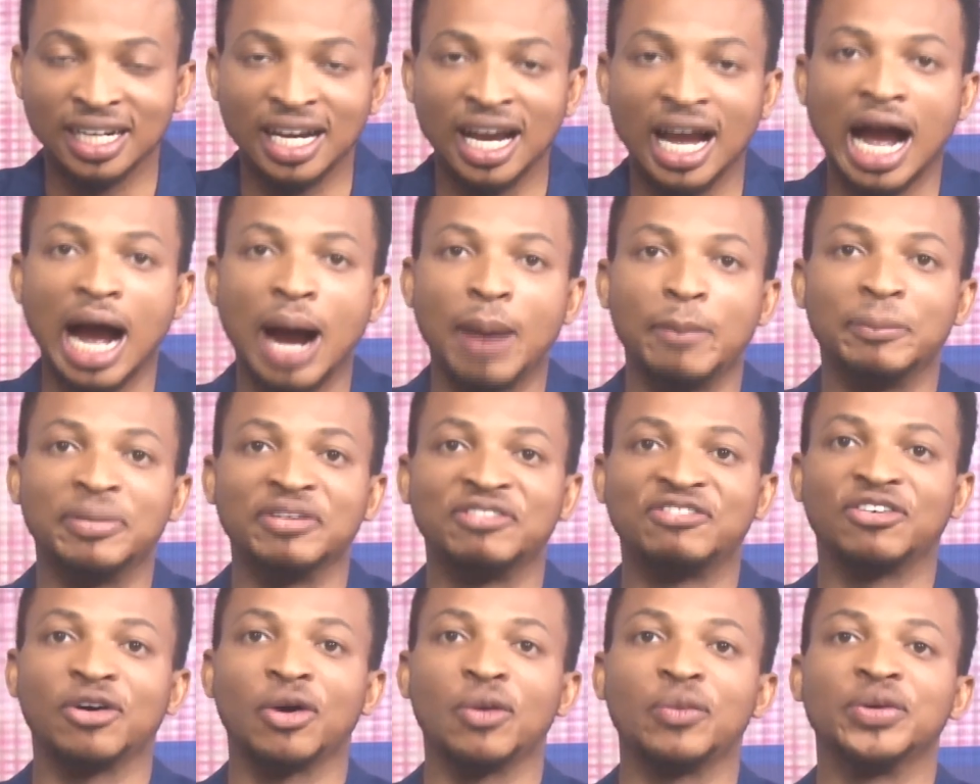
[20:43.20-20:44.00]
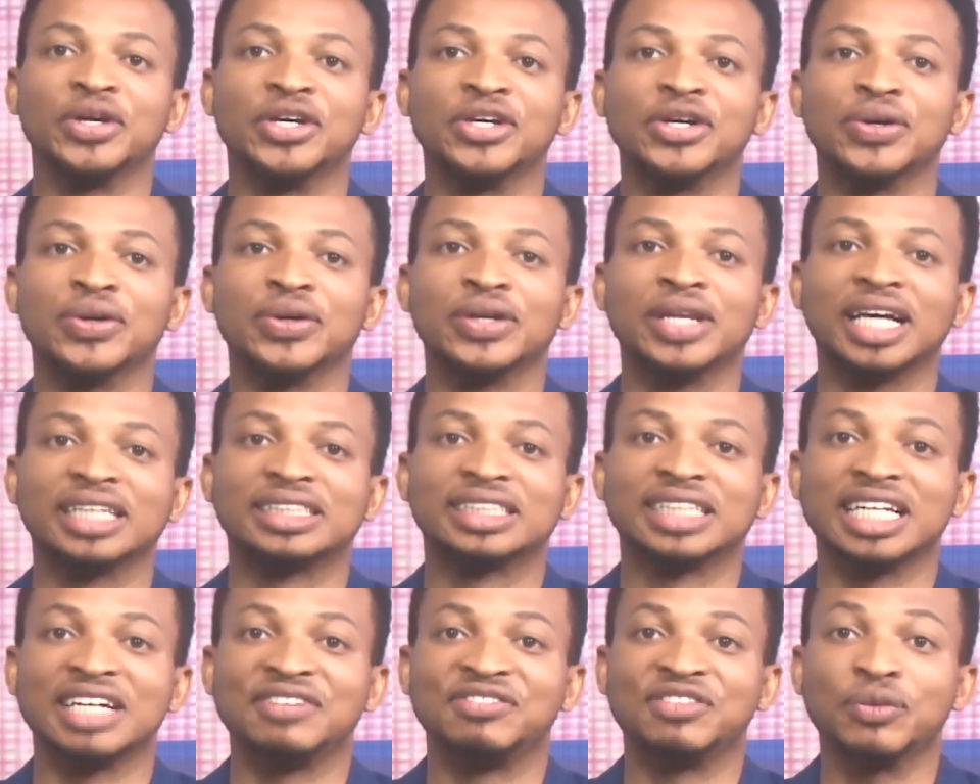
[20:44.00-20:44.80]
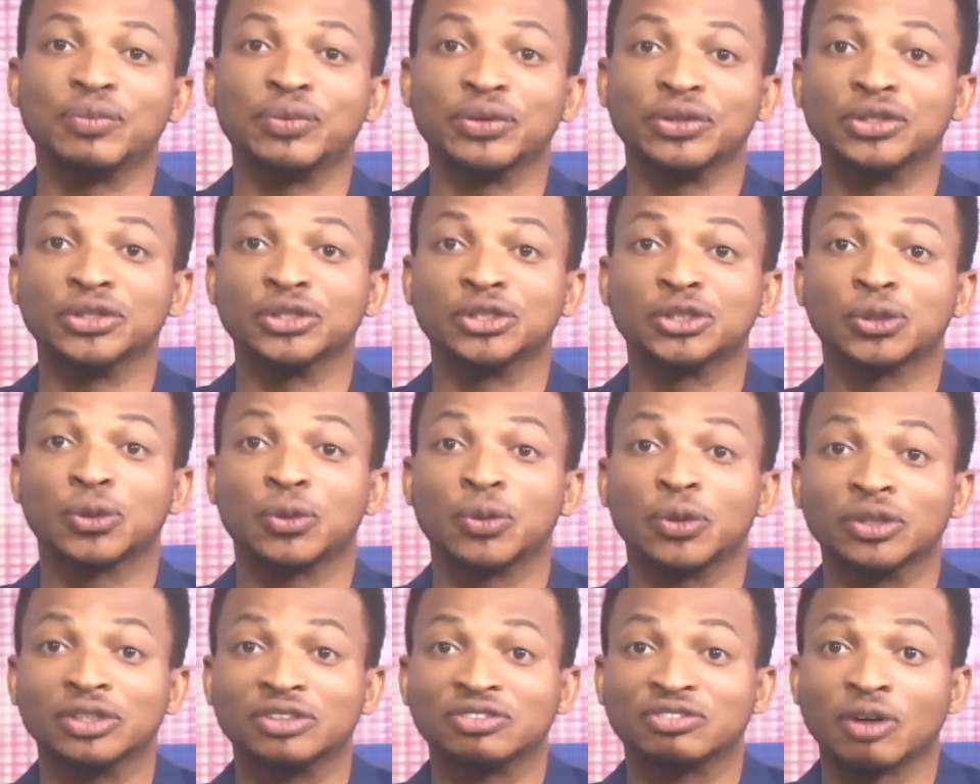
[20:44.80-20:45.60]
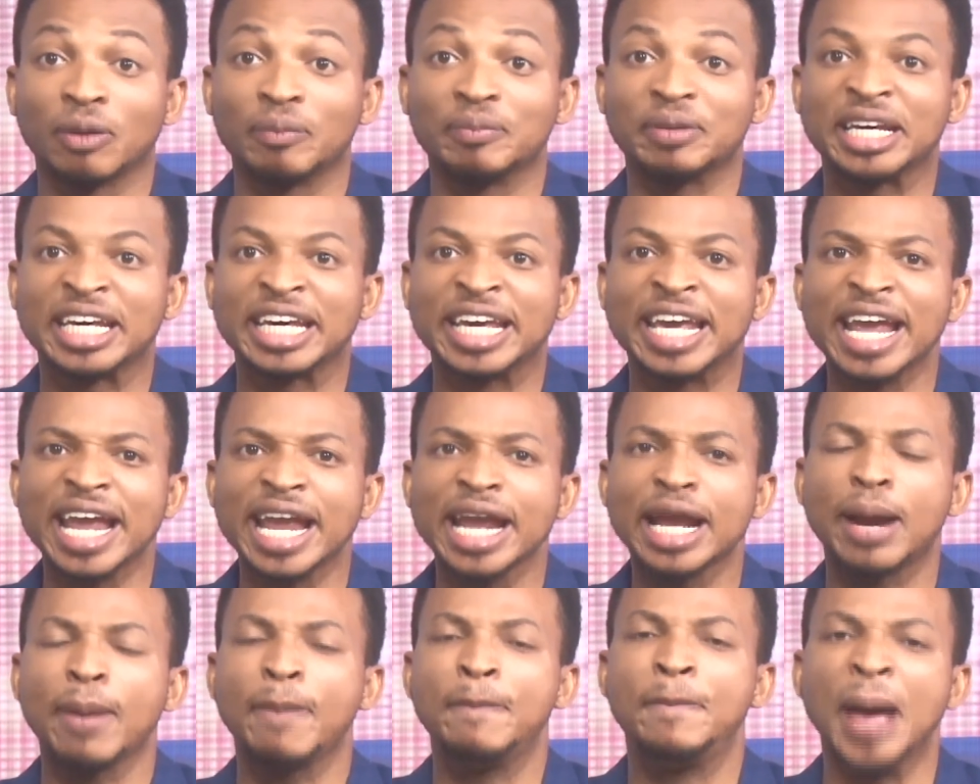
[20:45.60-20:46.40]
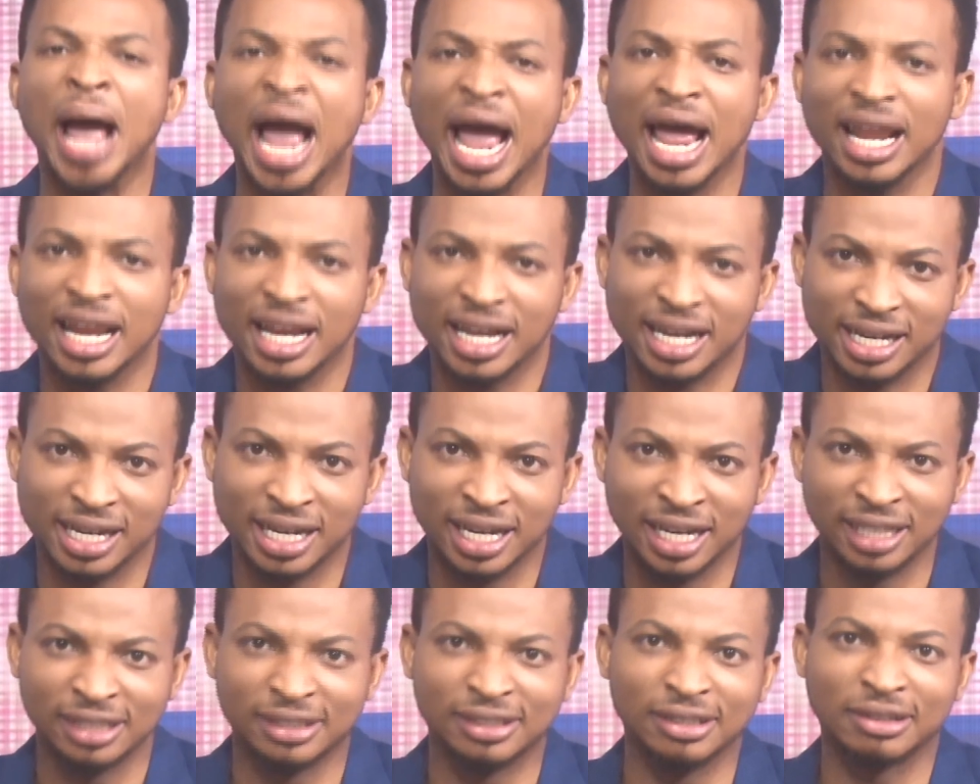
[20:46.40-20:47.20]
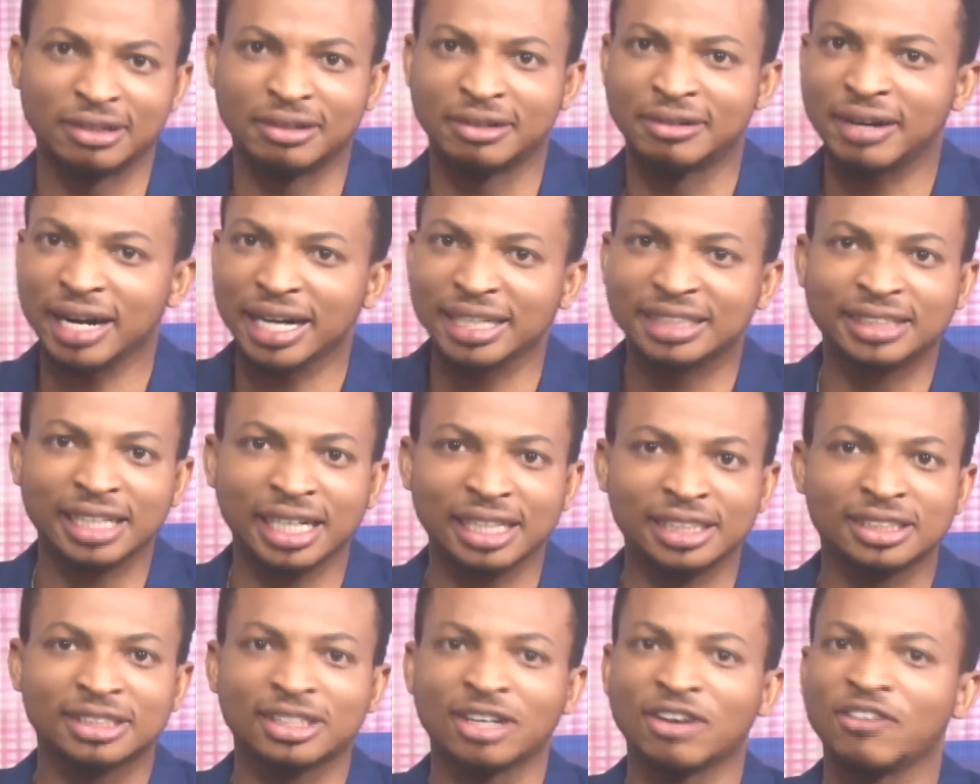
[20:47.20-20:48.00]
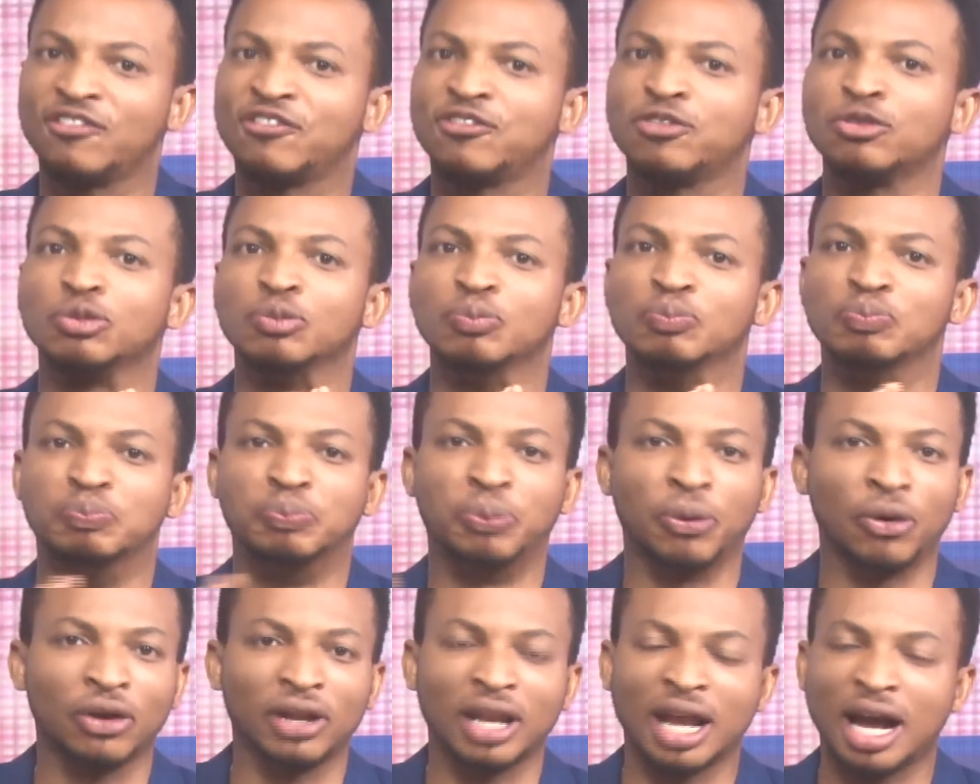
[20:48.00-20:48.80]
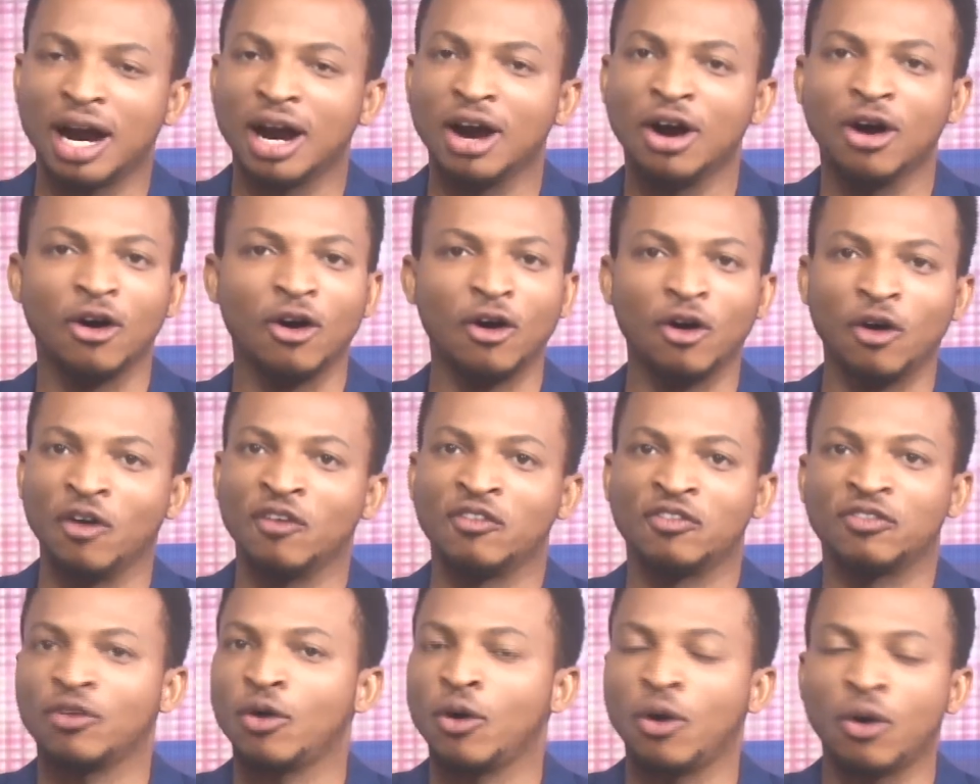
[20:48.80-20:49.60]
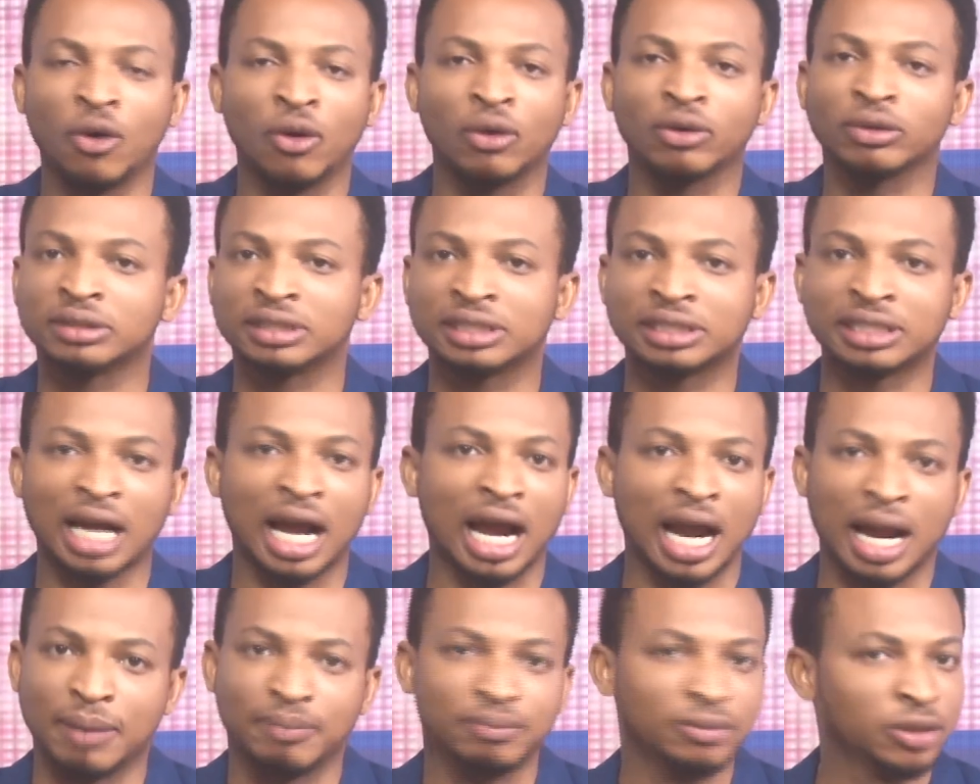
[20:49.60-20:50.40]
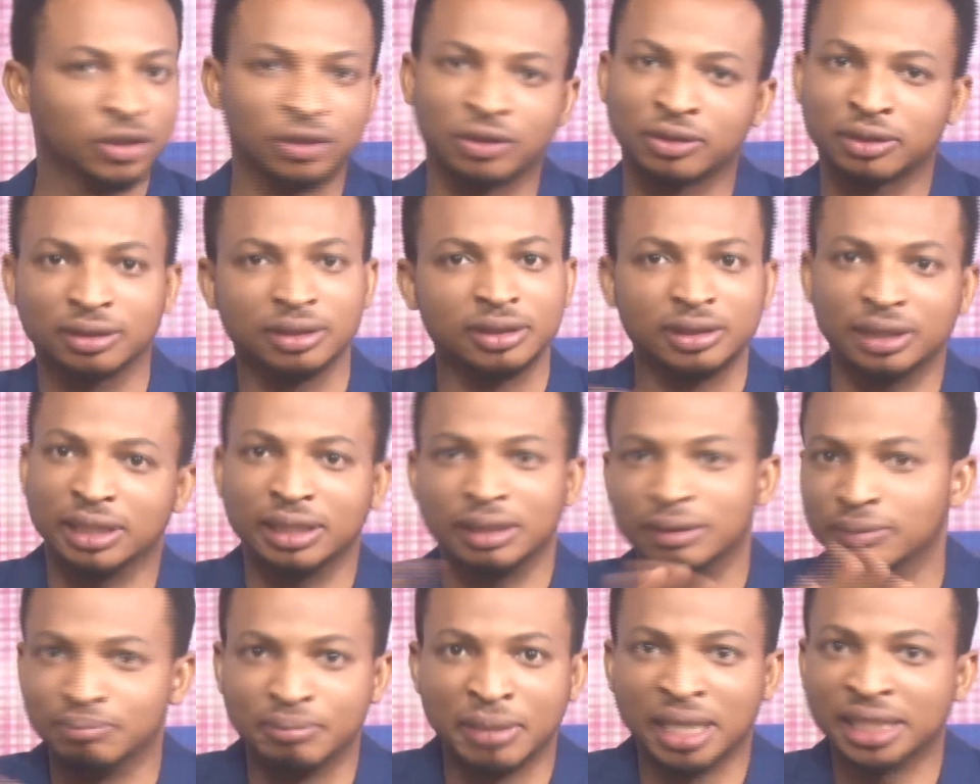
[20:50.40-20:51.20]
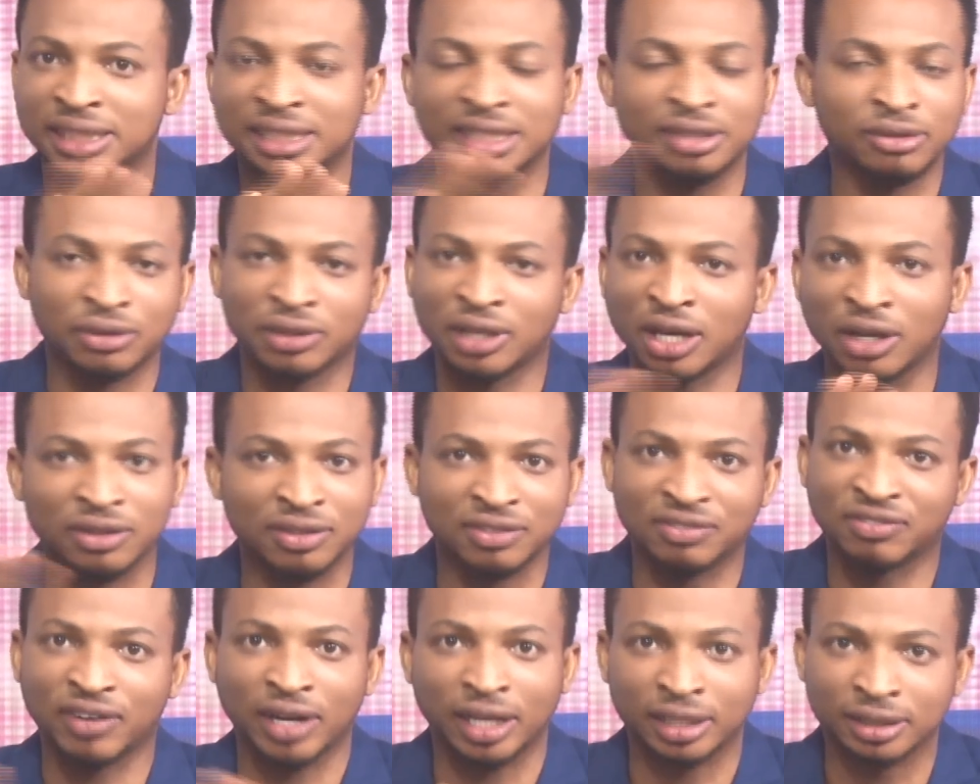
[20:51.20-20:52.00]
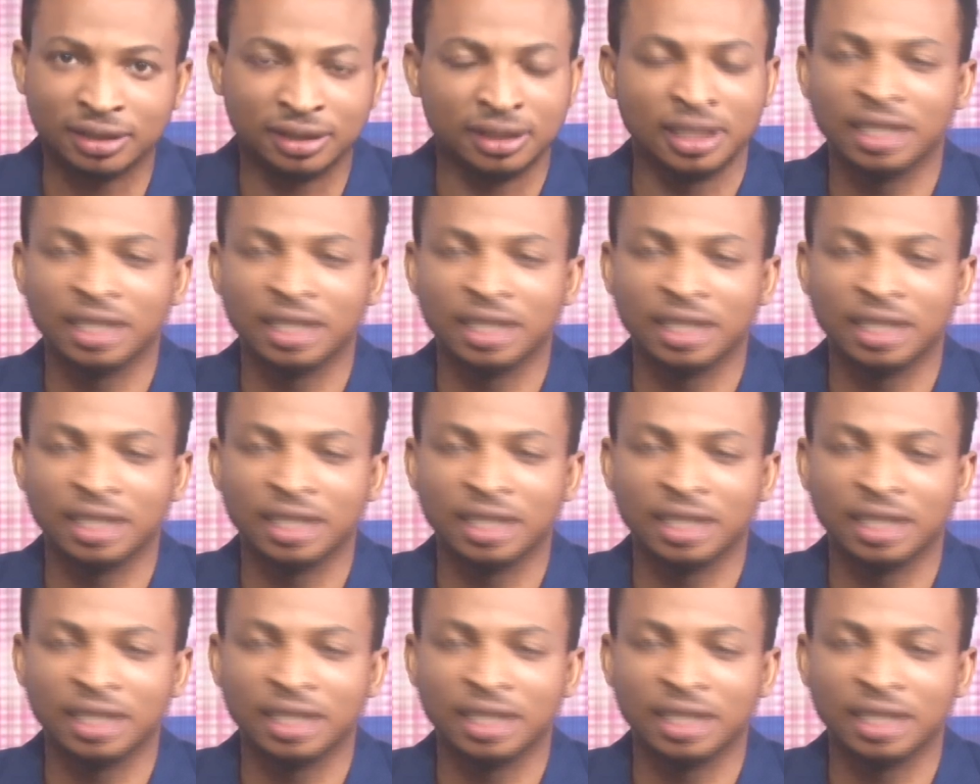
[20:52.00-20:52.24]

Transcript: And before we go, let's leave you with this quote from King Pele, the greatest footballer of all time. You Messi Ronaldo fans,